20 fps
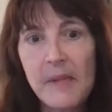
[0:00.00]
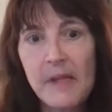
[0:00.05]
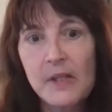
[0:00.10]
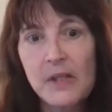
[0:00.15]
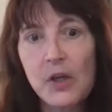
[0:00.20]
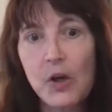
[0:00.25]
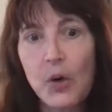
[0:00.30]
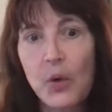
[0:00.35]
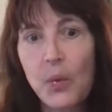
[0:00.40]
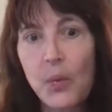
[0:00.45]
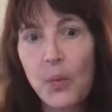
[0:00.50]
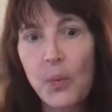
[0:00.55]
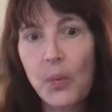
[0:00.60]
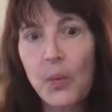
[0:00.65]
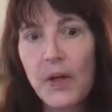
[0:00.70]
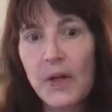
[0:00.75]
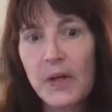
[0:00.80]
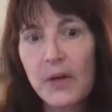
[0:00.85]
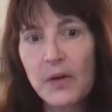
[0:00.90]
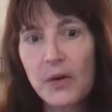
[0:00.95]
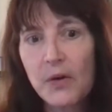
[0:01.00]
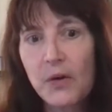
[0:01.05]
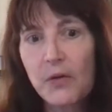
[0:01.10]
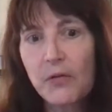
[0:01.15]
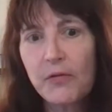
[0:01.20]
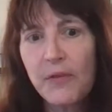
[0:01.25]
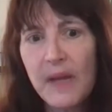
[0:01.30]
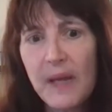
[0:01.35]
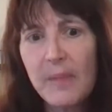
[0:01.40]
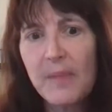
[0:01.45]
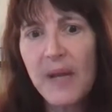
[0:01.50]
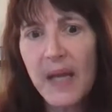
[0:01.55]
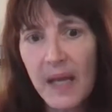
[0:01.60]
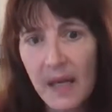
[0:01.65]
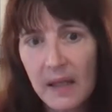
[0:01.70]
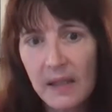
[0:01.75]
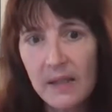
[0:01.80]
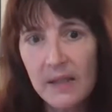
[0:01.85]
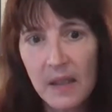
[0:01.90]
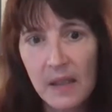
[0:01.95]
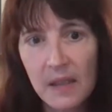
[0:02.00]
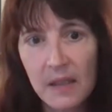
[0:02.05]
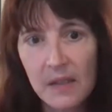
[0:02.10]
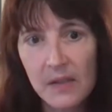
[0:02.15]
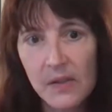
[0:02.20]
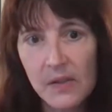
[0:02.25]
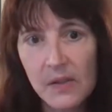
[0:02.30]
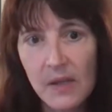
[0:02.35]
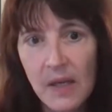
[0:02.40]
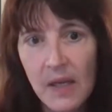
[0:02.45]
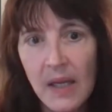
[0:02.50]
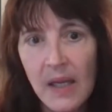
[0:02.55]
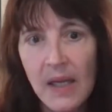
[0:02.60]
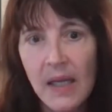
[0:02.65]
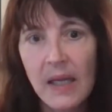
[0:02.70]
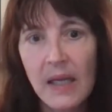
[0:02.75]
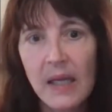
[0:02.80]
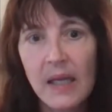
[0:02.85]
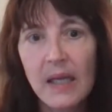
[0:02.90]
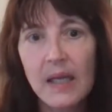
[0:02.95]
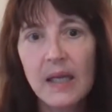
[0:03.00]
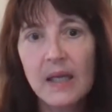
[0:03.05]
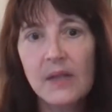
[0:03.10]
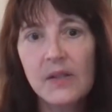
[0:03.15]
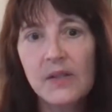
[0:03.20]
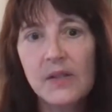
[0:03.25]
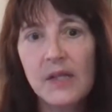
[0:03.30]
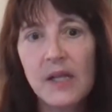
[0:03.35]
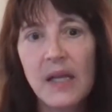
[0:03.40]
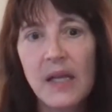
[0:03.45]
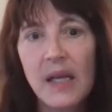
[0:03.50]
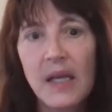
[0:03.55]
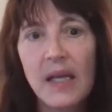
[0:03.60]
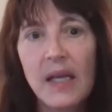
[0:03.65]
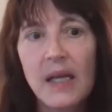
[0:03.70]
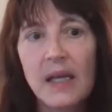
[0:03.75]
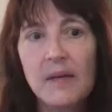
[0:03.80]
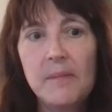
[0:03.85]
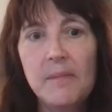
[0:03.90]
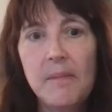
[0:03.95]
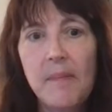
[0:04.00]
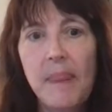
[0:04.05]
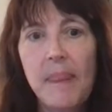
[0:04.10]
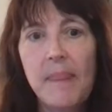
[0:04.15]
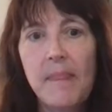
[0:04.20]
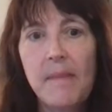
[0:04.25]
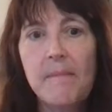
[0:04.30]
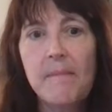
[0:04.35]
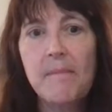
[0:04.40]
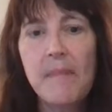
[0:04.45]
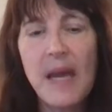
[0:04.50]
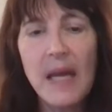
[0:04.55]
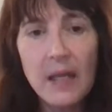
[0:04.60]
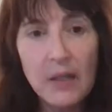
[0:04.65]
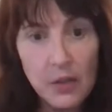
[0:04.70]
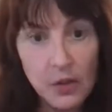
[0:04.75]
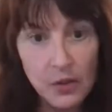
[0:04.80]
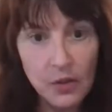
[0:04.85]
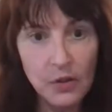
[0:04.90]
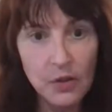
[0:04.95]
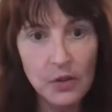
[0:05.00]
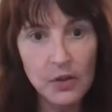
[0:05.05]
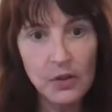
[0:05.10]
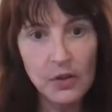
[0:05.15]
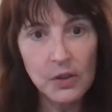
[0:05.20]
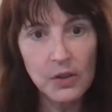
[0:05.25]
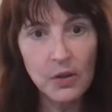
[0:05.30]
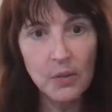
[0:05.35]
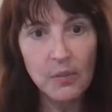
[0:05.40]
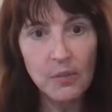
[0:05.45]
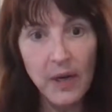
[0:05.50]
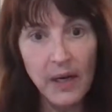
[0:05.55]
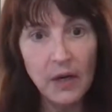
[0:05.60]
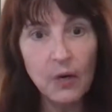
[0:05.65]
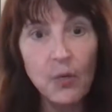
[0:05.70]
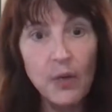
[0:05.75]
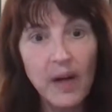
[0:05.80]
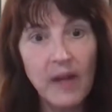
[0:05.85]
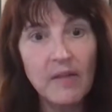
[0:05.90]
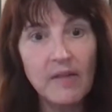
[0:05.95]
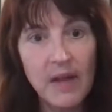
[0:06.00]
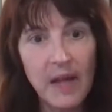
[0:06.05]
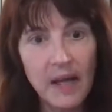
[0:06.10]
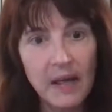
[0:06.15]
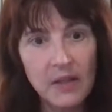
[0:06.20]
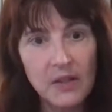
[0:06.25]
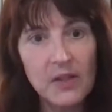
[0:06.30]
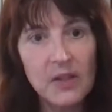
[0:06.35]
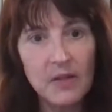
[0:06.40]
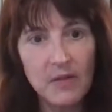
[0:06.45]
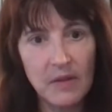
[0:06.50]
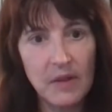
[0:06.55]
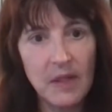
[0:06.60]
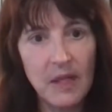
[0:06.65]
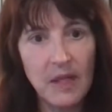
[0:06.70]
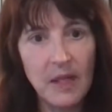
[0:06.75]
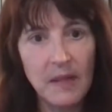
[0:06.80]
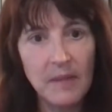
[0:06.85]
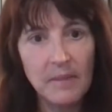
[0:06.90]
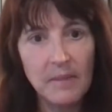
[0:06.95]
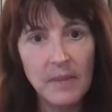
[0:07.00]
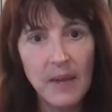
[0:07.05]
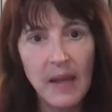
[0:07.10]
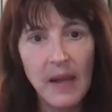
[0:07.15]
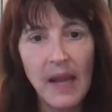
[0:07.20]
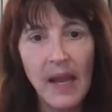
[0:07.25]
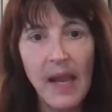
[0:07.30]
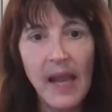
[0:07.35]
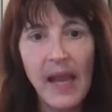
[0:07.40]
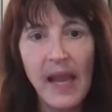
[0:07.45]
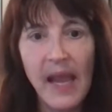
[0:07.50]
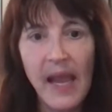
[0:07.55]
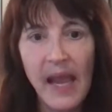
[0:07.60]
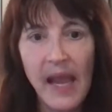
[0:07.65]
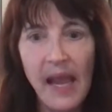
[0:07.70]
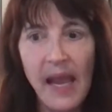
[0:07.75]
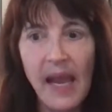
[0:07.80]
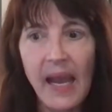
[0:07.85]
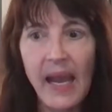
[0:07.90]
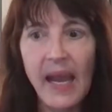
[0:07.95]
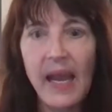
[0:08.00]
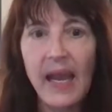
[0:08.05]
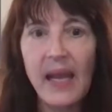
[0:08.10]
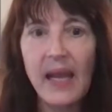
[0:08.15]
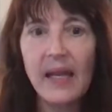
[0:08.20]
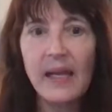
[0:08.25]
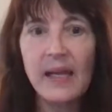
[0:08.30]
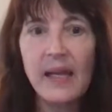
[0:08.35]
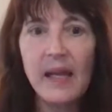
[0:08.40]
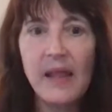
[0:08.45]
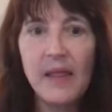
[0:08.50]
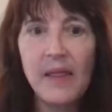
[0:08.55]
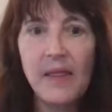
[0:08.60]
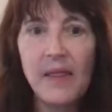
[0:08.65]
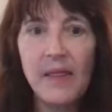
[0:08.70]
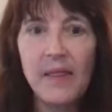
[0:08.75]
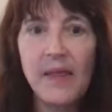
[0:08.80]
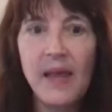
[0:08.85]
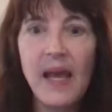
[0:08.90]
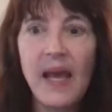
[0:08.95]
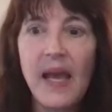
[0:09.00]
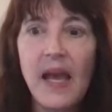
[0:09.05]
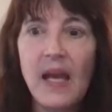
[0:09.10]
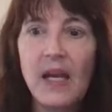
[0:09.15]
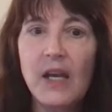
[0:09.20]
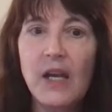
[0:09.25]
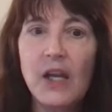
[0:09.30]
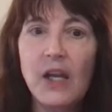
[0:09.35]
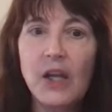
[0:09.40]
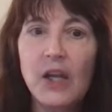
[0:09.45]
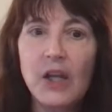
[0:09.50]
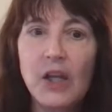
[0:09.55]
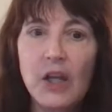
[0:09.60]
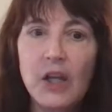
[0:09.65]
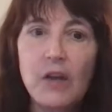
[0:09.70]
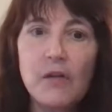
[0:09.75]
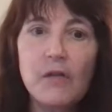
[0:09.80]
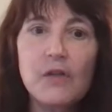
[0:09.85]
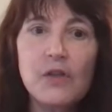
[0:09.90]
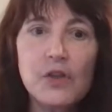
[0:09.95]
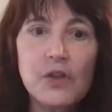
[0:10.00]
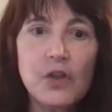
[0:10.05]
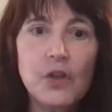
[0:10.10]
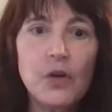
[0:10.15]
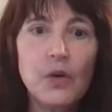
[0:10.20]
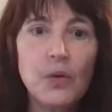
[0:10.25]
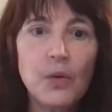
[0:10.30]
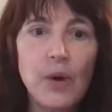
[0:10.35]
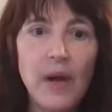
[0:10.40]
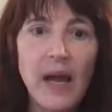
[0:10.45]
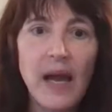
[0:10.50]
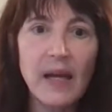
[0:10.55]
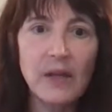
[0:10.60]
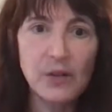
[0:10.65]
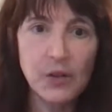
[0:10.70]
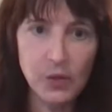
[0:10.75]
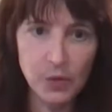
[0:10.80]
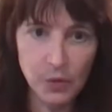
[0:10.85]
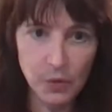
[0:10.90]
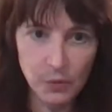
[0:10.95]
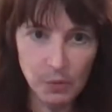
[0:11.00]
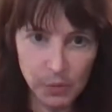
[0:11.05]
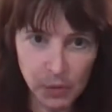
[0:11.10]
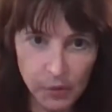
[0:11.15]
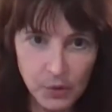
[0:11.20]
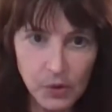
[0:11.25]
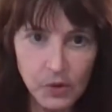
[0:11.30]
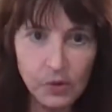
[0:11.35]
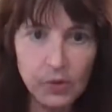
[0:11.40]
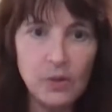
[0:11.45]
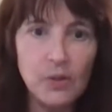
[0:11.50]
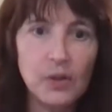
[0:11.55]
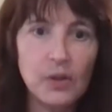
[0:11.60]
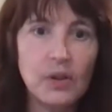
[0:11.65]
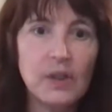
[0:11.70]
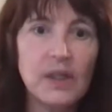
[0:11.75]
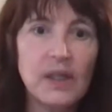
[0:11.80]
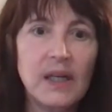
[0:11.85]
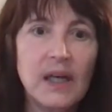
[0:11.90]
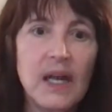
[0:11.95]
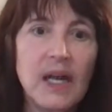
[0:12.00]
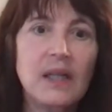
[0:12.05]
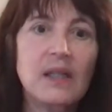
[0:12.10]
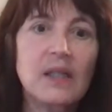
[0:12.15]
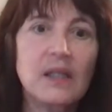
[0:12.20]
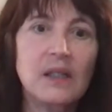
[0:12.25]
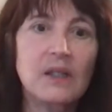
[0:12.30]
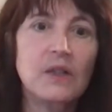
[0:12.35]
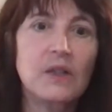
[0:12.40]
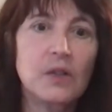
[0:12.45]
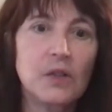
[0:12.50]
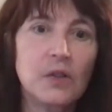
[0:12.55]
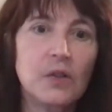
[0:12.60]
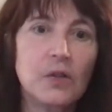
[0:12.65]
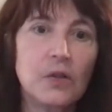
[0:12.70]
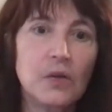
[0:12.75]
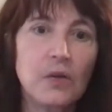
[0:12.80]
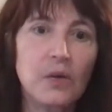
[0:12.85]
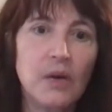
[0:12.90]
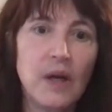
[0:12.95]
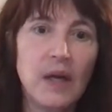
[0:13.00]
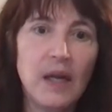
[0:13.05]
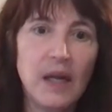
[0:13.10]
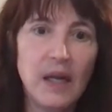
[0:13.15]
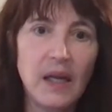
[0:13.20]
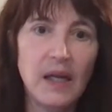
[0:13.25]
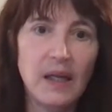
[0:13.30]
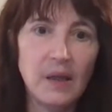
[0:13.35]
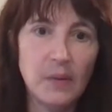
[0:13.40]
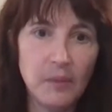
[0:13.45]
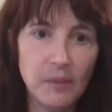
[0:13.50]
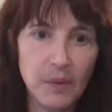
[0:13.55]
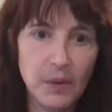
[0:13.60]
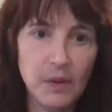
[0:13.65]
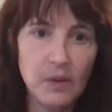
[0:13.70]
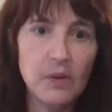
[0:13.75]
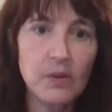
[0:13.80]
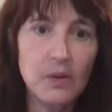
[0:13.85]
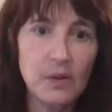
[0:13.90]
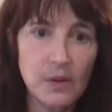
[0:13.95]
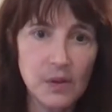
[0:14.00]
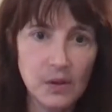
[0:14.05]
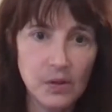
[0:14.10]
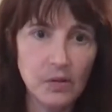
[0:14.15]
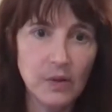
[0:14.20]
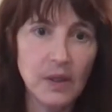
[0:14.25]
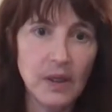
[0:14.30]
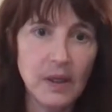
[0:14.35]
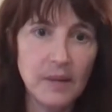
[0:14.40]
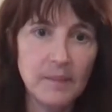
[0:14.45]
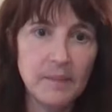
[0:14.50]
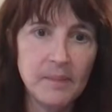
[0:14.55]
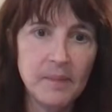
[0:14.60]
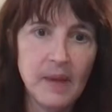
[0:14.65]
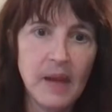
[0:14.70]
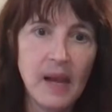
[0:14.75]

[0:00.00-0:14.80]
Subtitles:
so what neurofeedback does is it measures your brainwave activity and then has you Bluetooth connected to a computer screen,